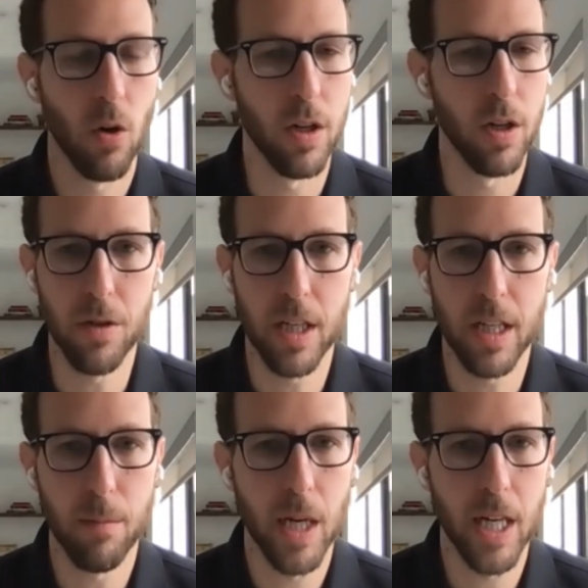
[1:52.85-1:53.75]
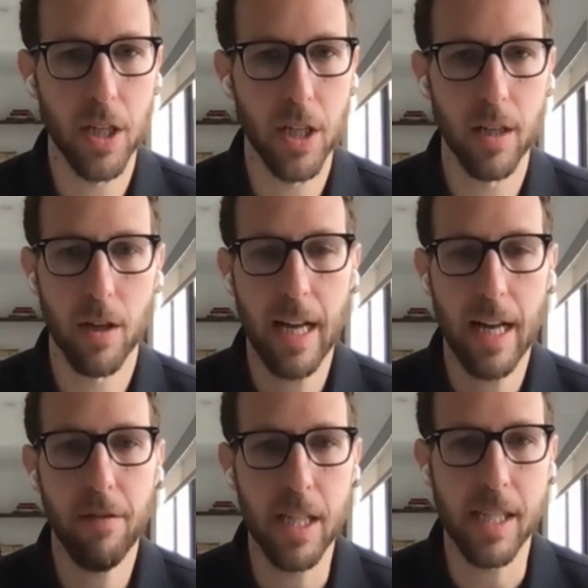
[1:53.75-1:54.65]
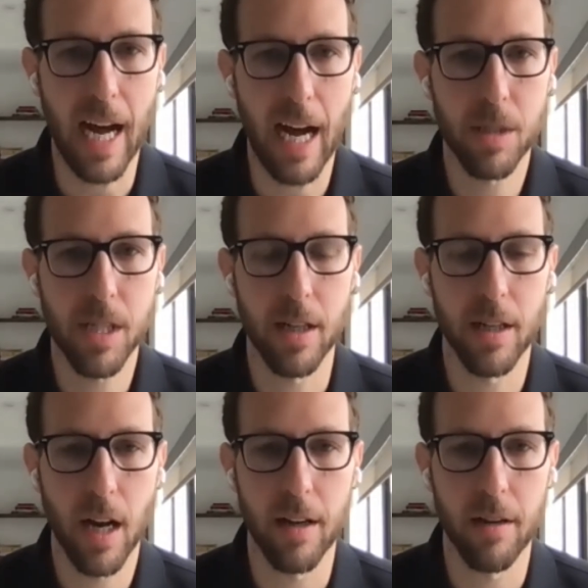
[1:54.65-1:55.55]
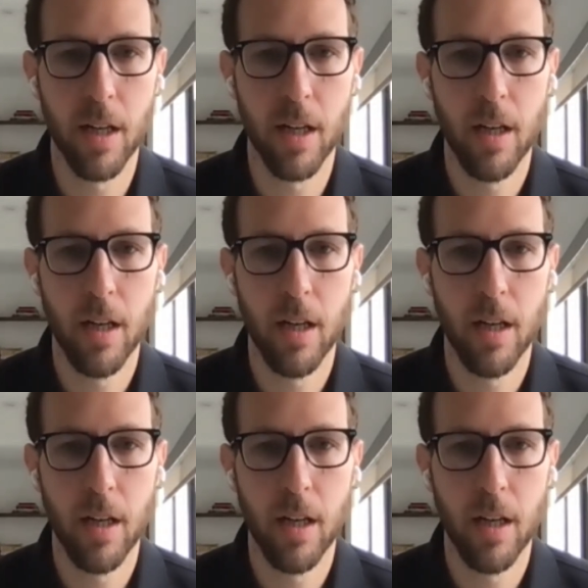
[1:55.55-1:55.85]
or a You Need a Budget or any of these apps that are kind of